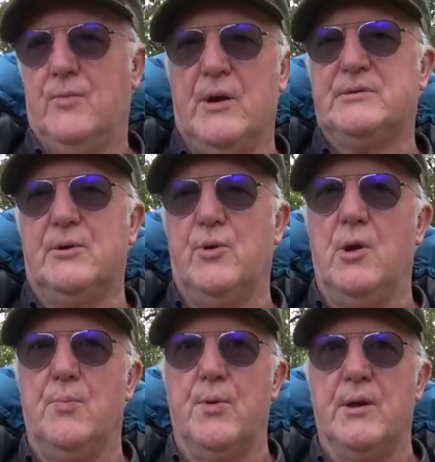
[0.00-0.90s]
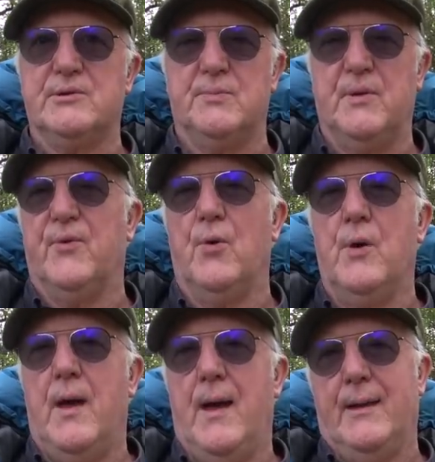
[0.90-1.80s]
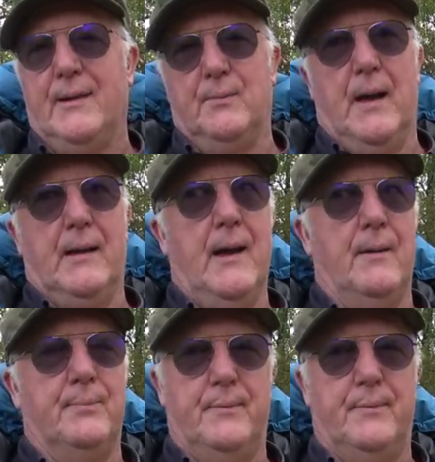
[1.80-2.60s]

rest and recuperation before heading back up.